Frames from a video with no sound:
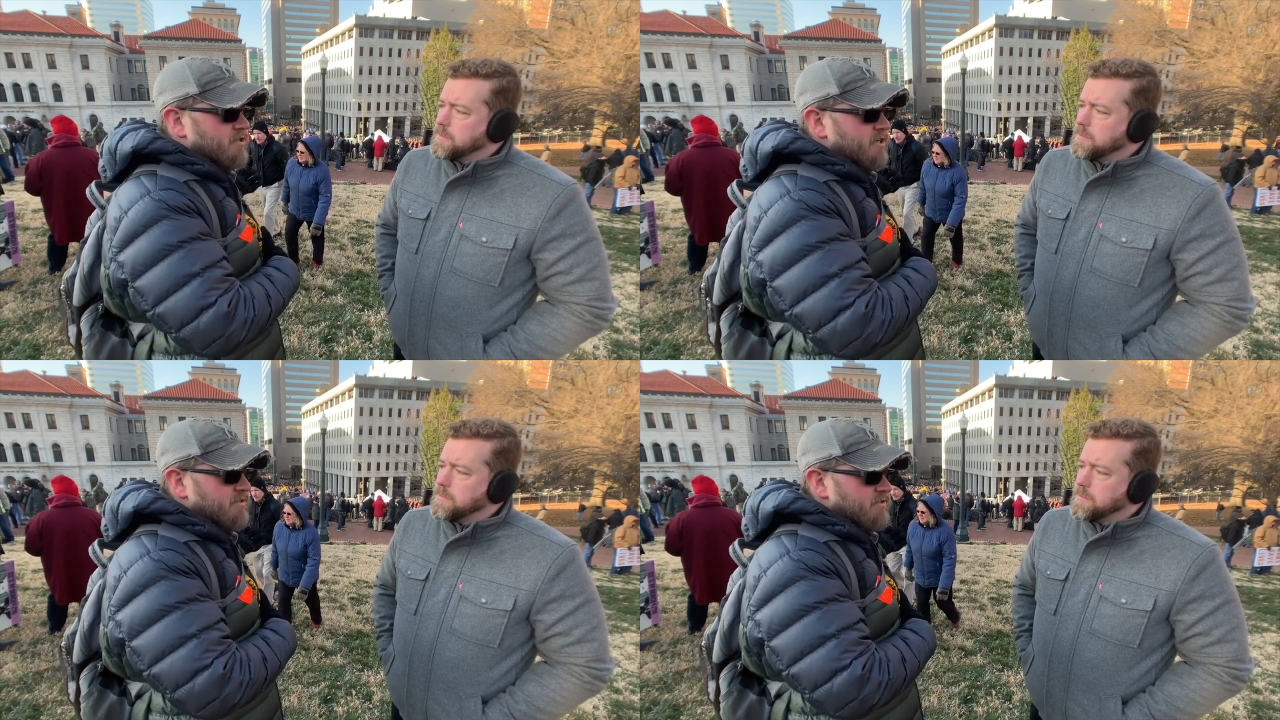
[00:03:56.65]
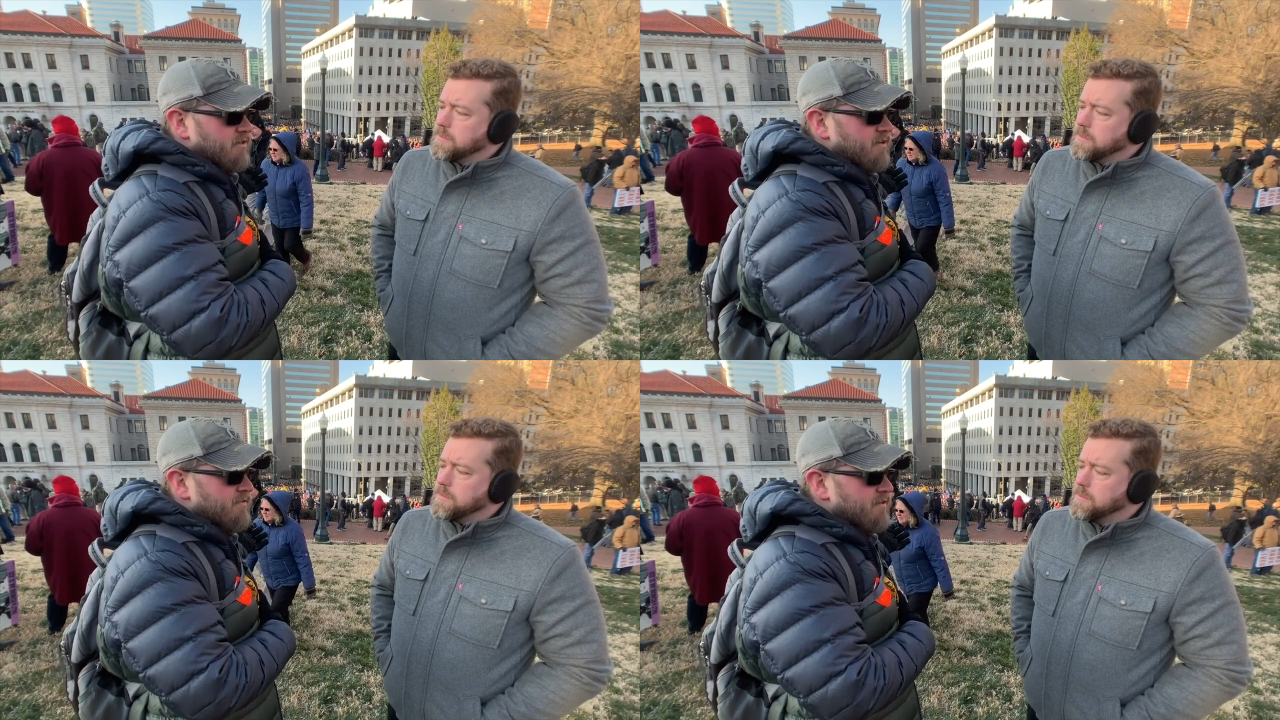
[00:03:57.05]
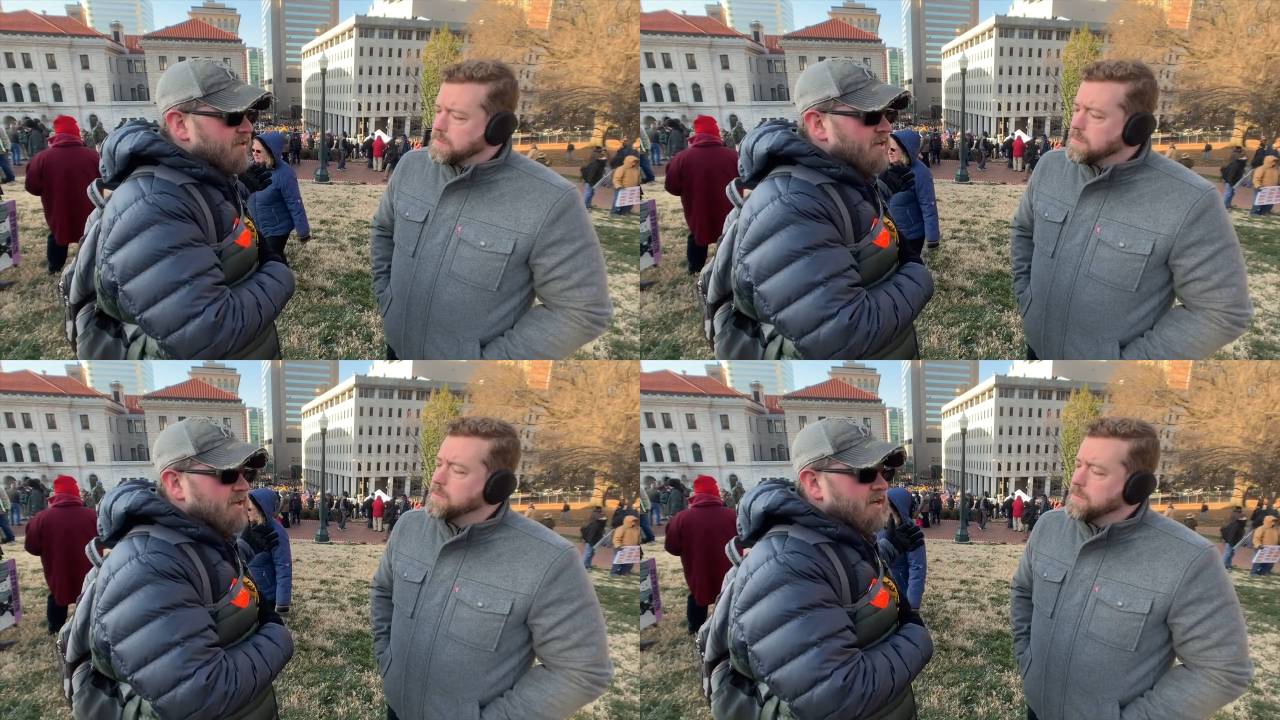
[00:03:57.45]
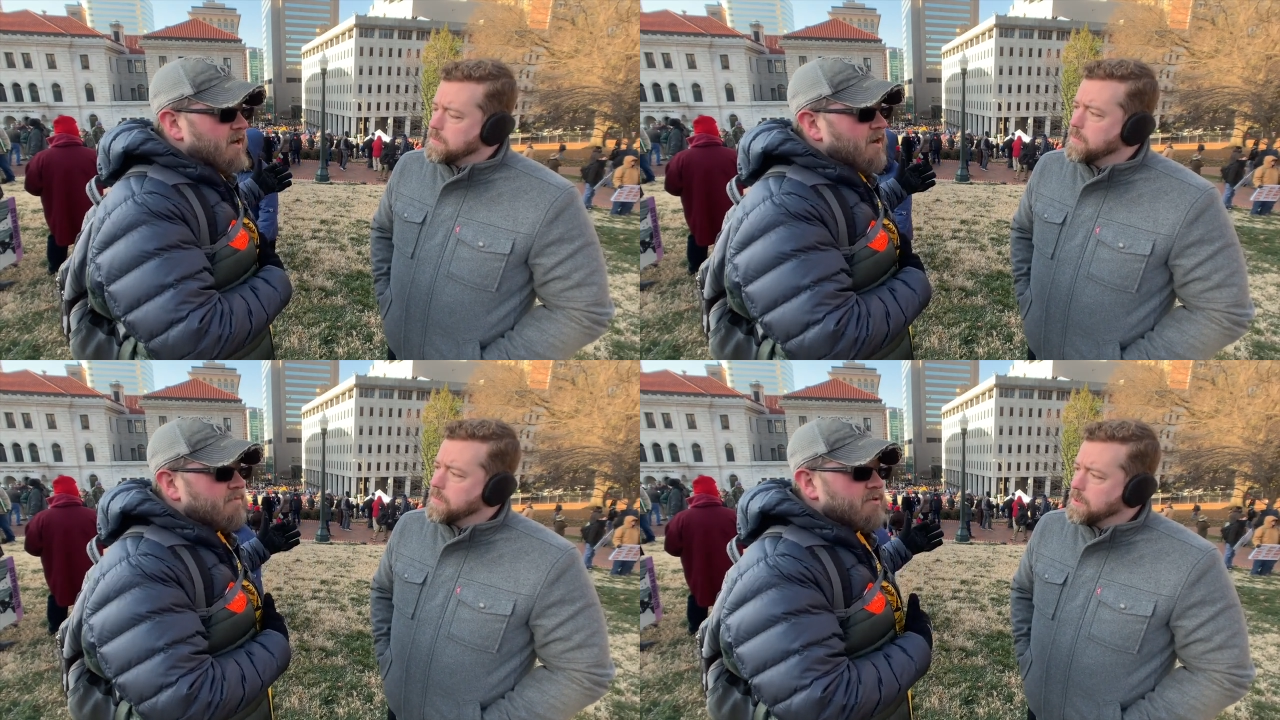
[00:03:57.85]
Speaker 1: checks and stuff.
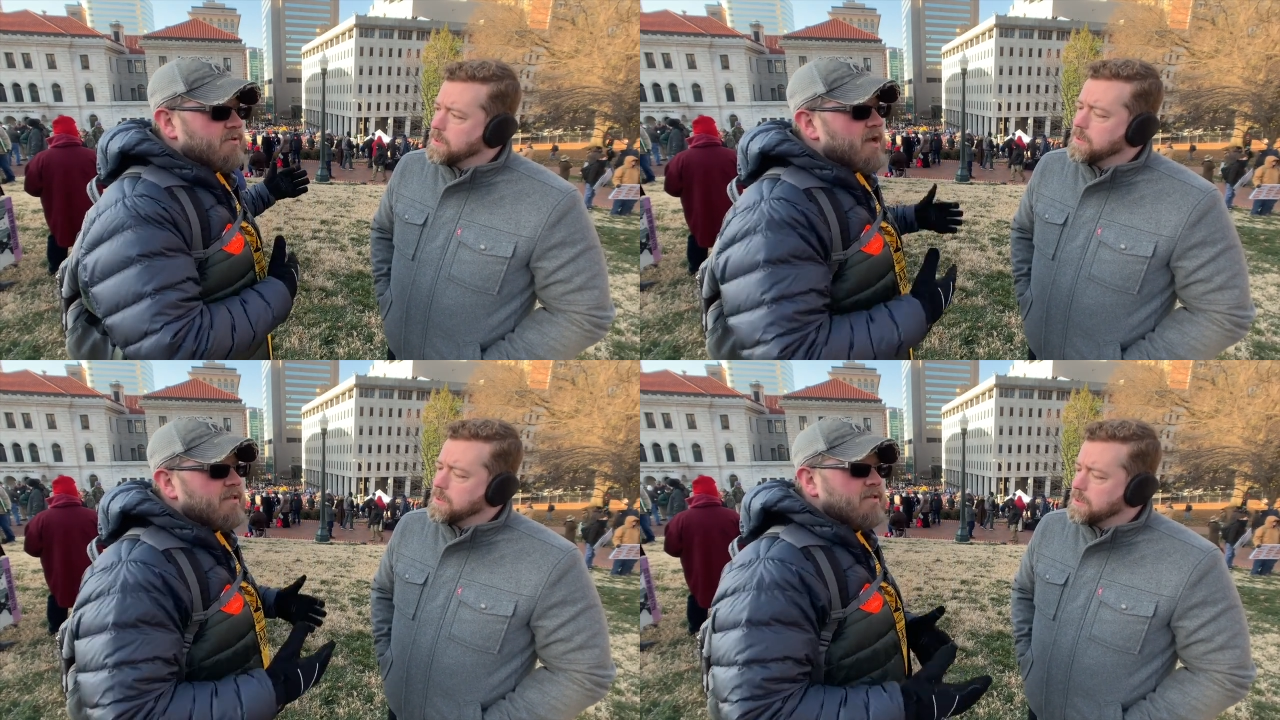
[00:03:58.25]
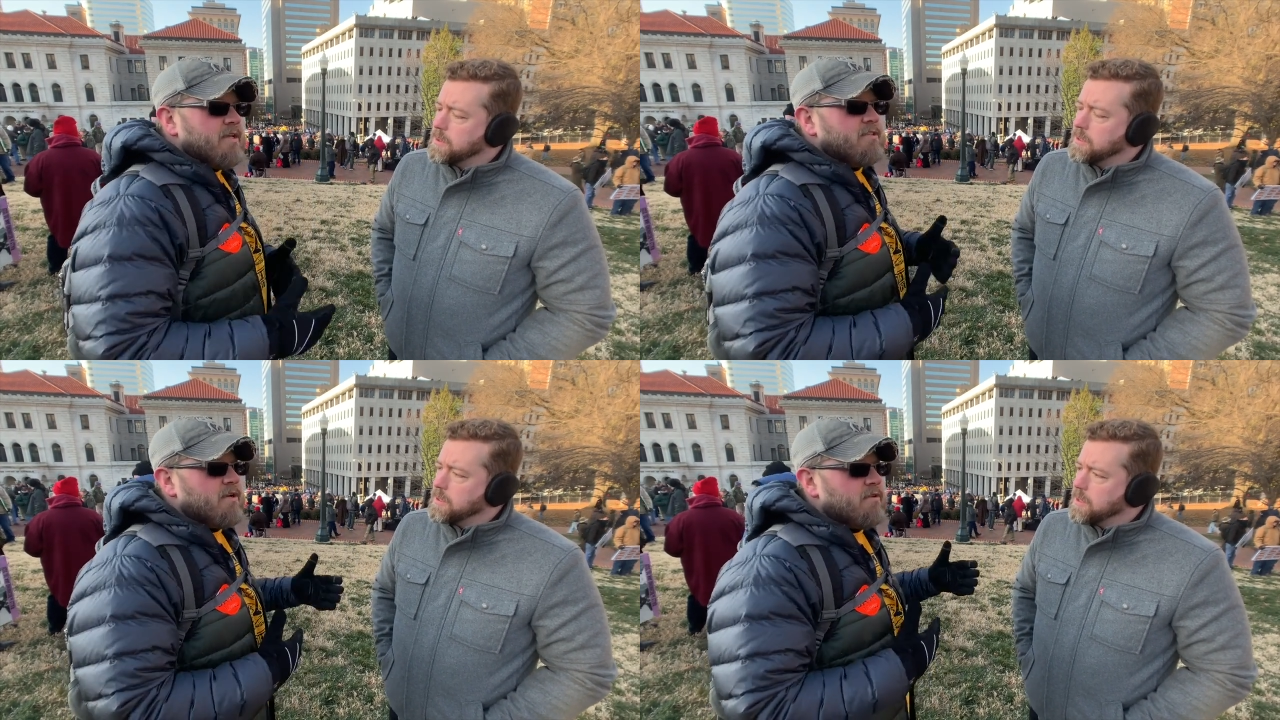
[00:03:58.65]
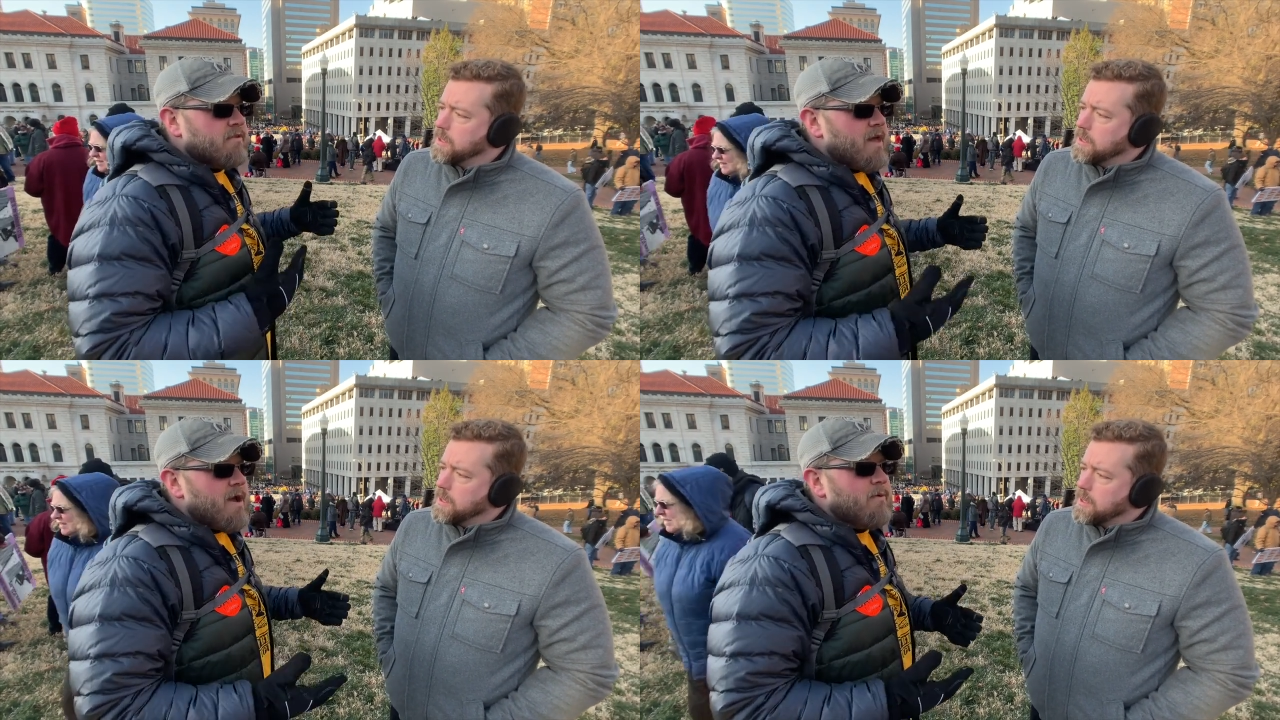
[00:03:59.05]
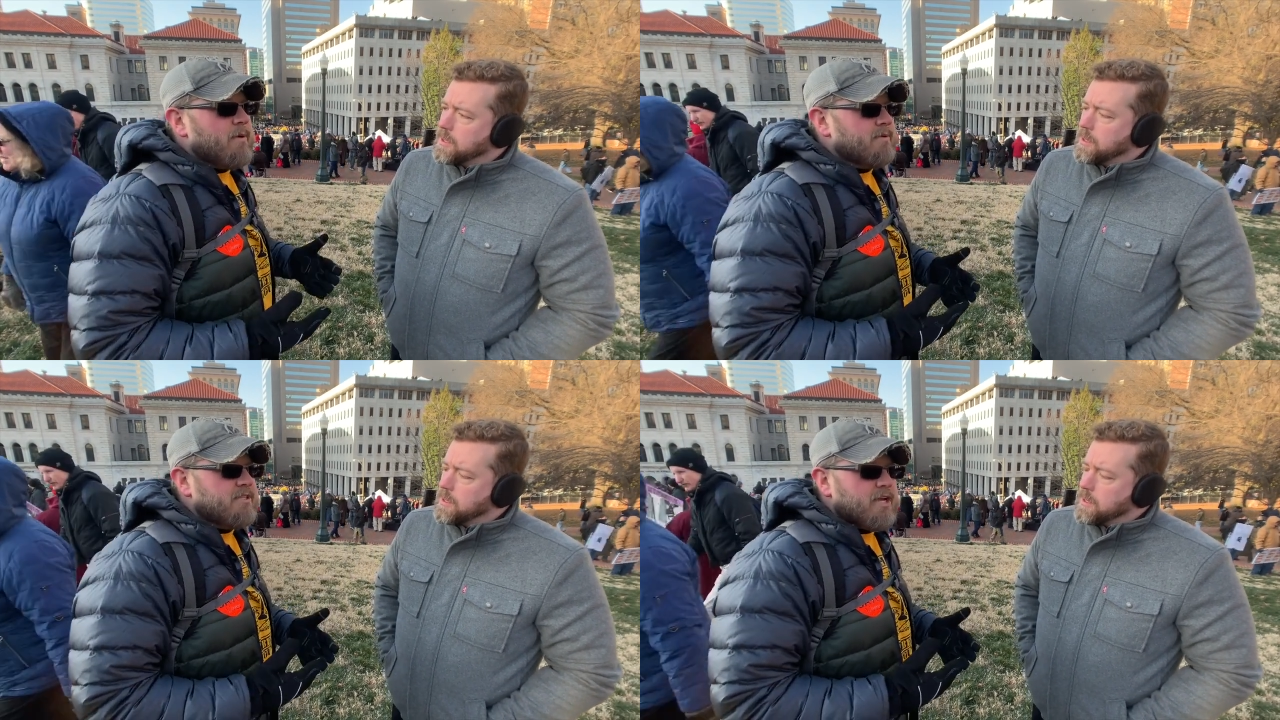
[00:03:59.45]
Um, so not necessarily that one
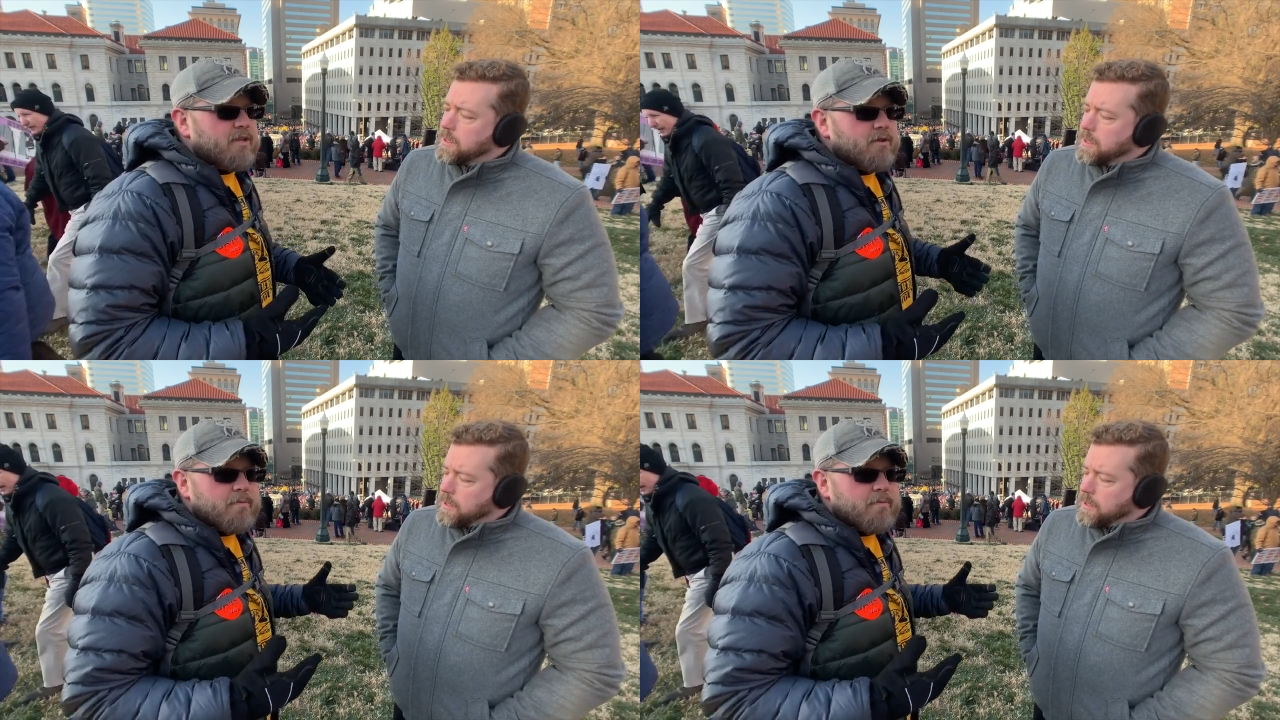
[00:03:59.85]
in particular,